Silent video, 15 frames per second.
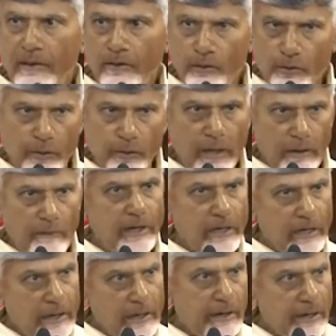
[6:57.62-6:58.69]
to have a
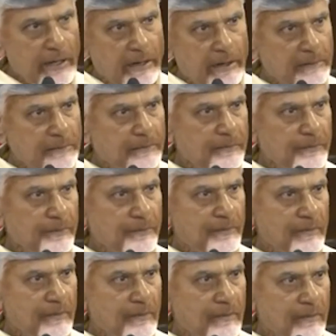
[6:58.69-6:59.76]
leader.
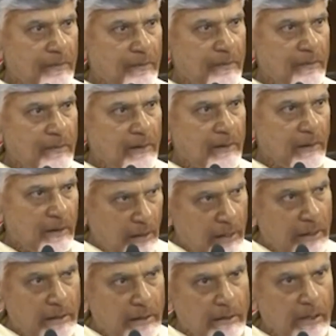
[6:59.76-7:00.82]

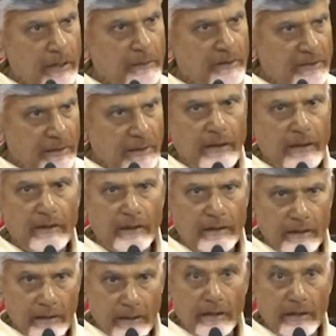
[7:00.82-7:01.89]
Right time is a
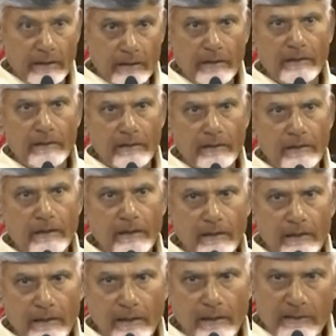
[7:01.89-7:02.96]
great
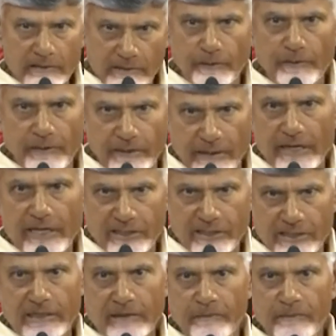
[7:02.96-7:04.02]
asset for the nation.